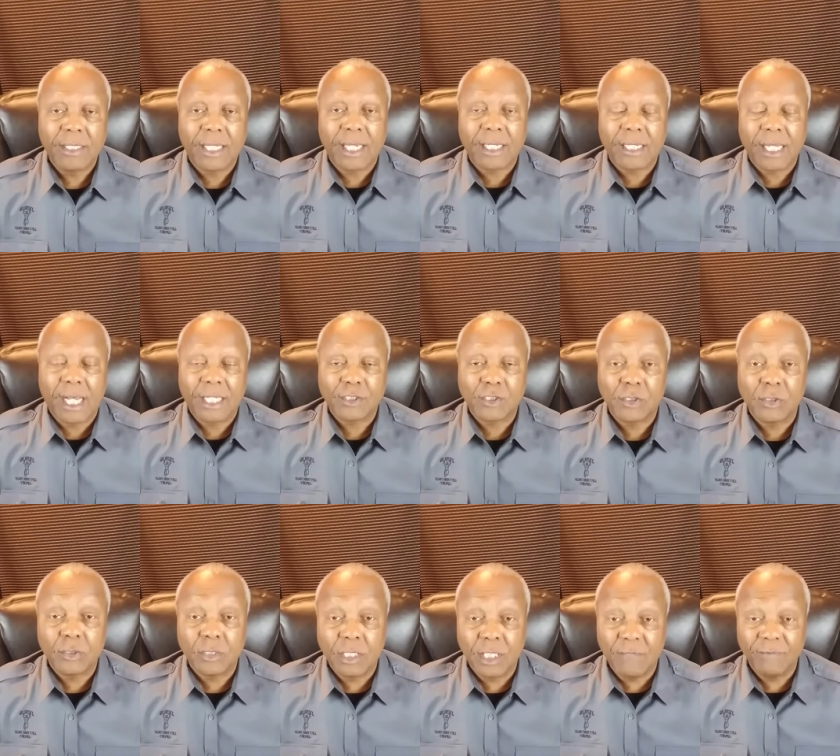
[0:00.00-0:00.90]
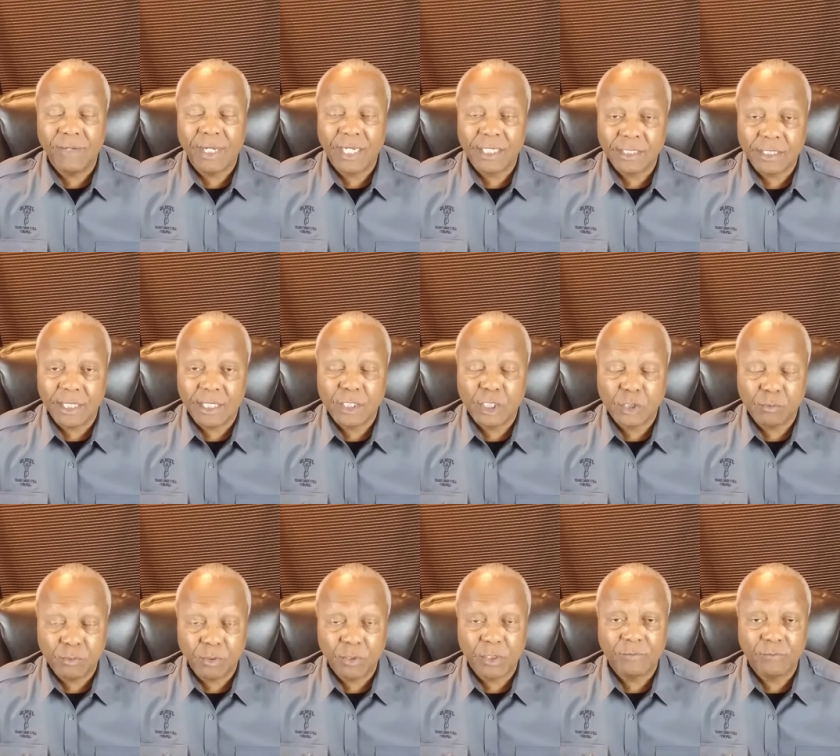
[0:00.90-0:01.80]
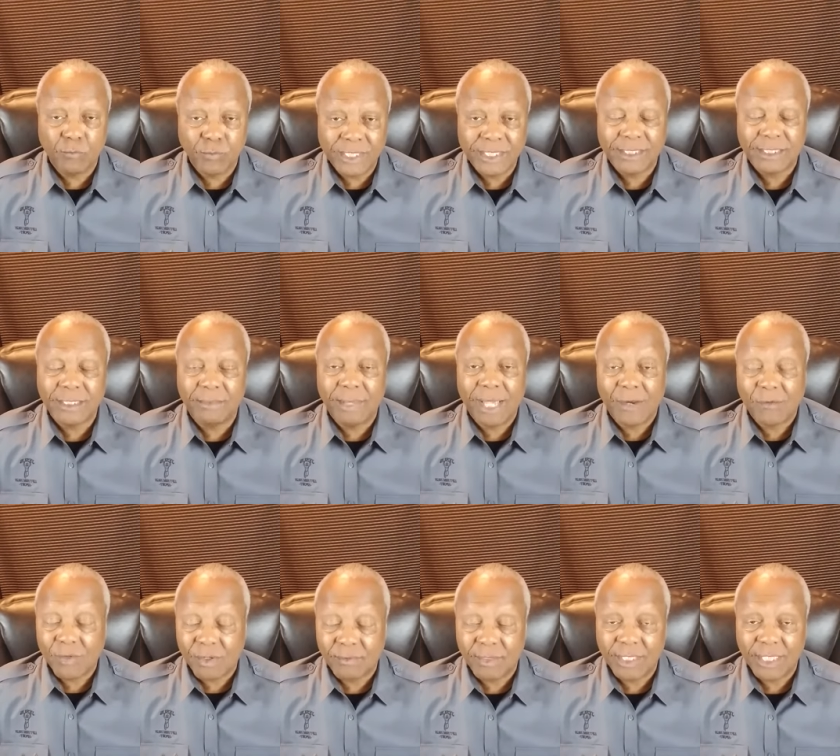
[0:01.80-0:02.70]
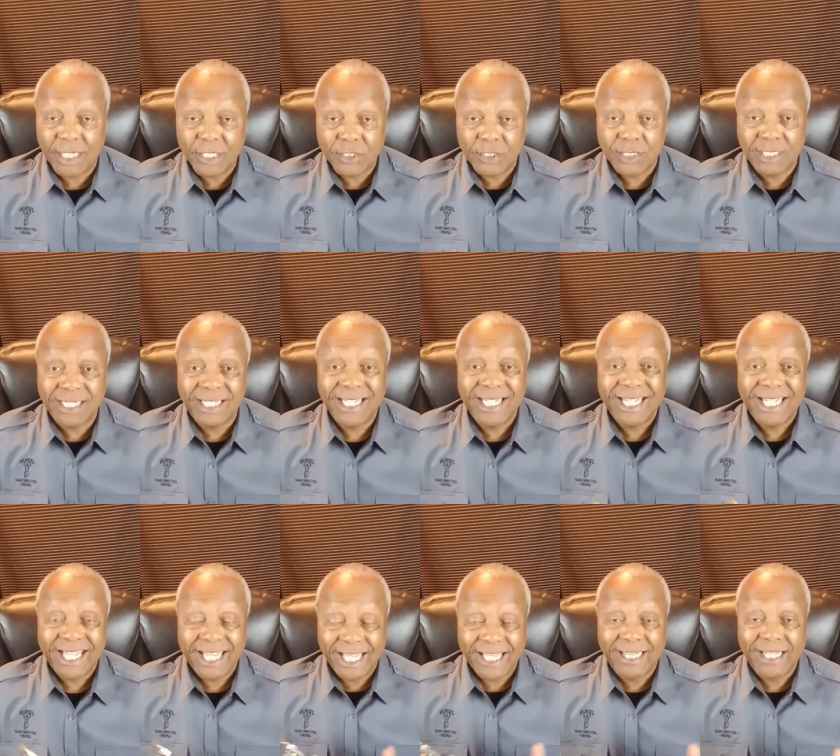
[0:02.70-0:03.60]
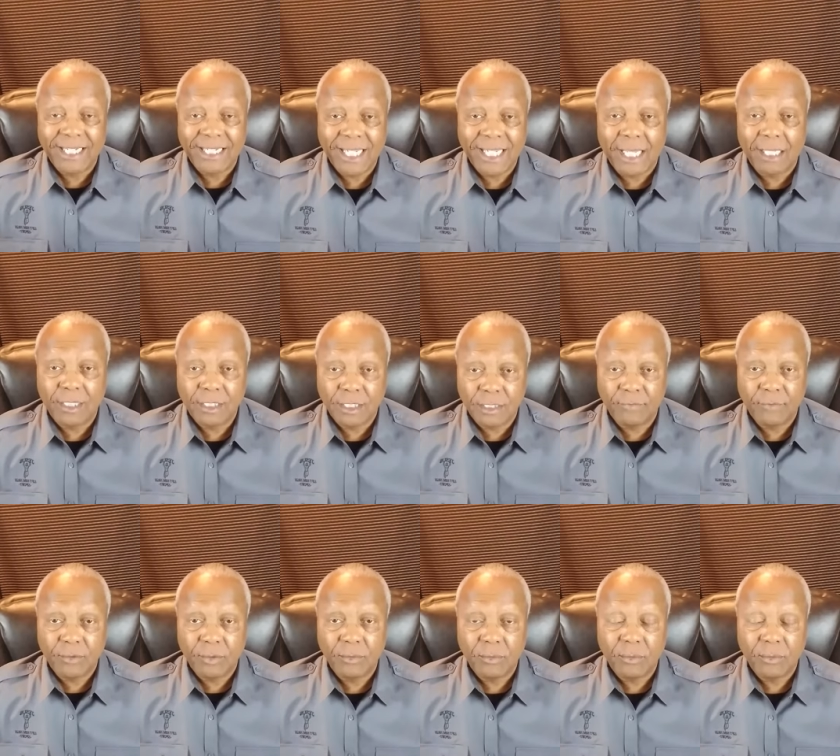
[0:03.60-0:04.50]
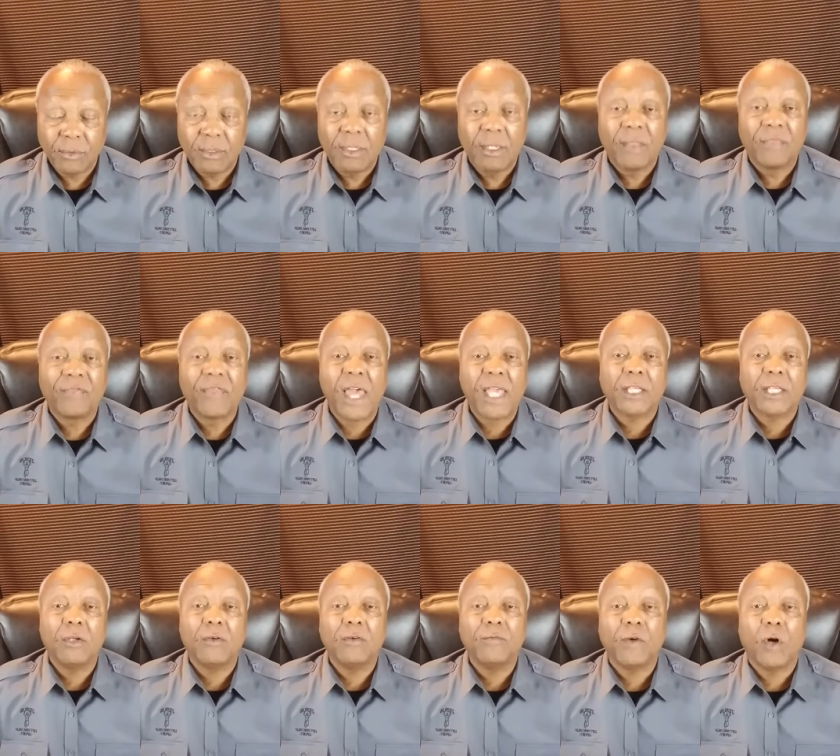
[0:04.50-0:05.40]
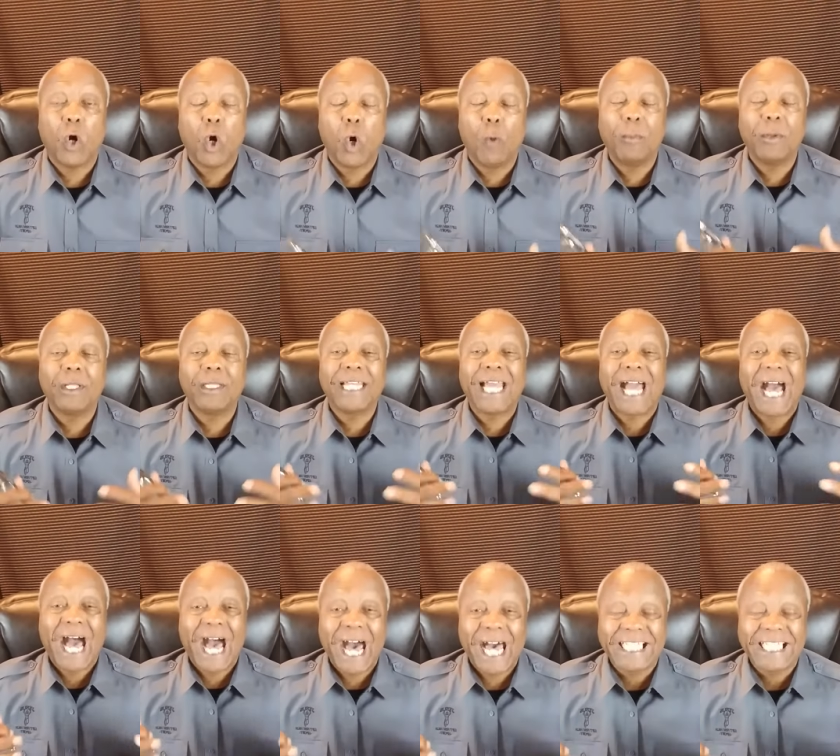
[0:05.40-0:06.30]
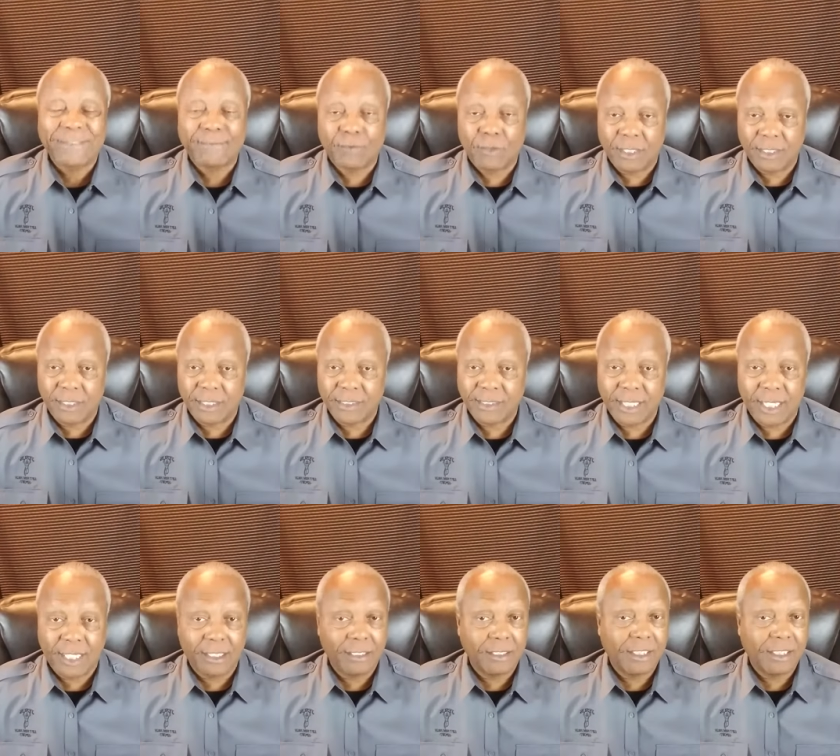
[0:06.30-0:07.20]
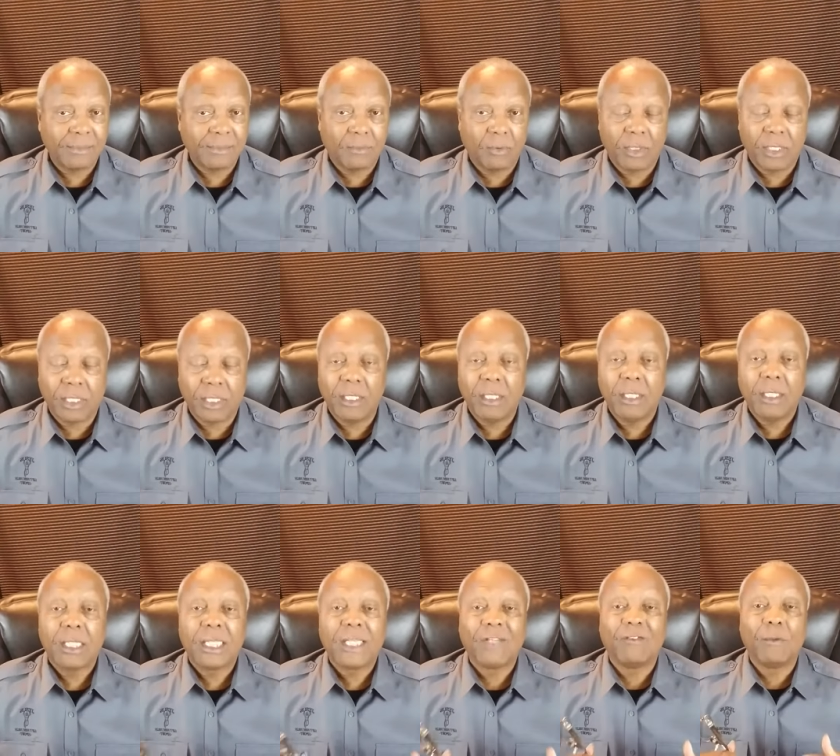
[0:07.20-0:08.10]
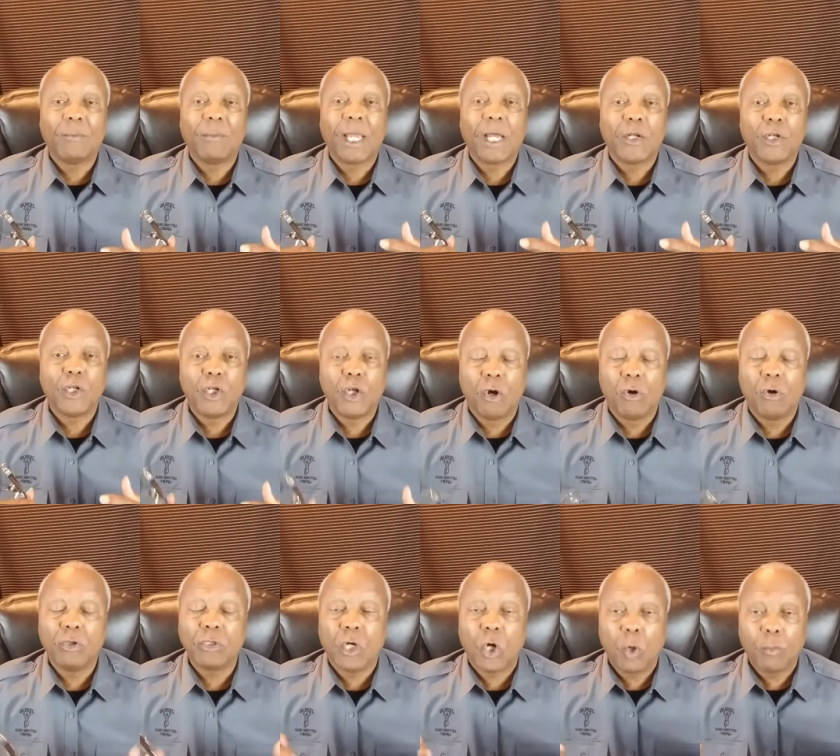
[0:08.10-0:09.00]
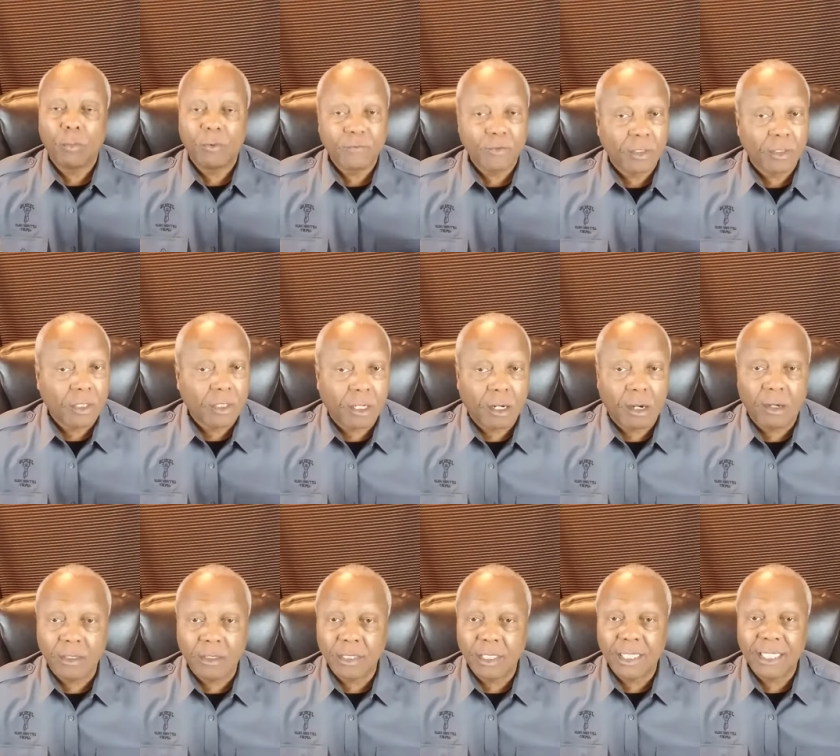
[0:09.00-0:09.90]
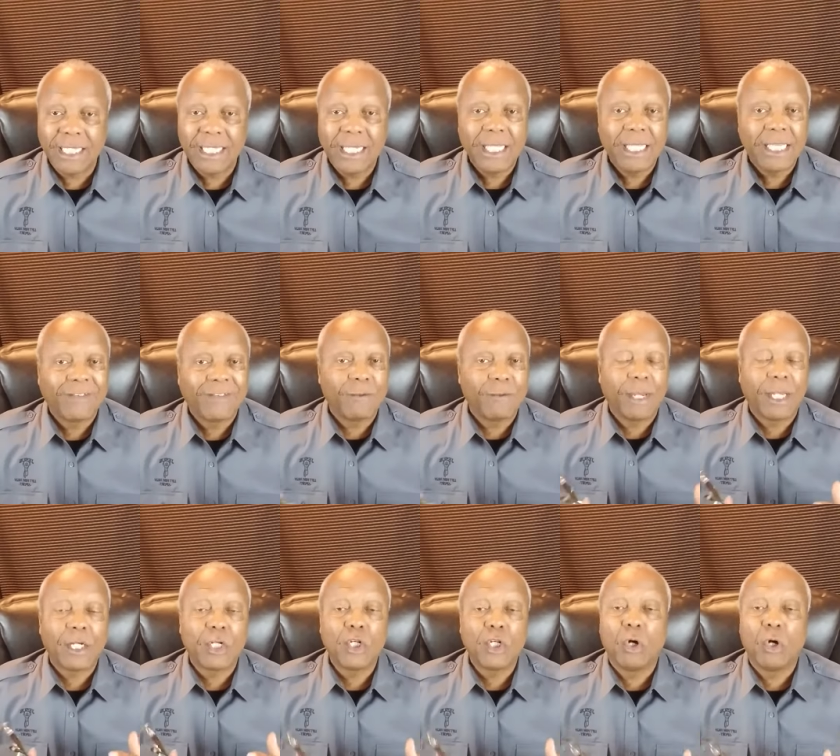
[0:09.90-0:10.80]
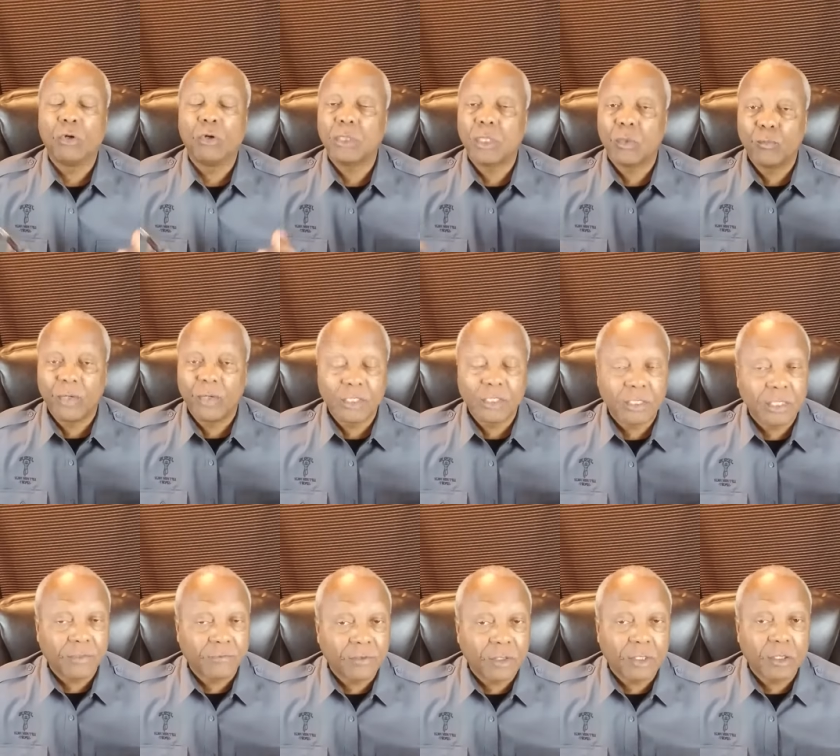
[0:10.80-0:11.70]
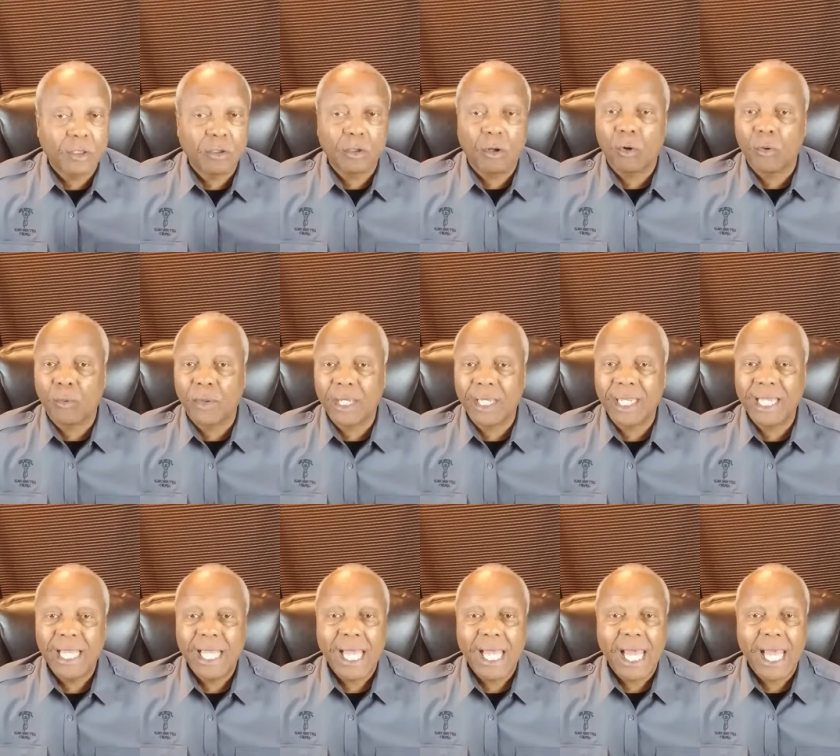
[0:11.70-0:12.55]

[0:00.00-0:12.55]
that God, you give us a spirit of wisdom and revelation in the knowledge of you. Thank you for opening the eyes of our understanding this morning, that we may know the hope of your calling, that we may know the riches of your glory,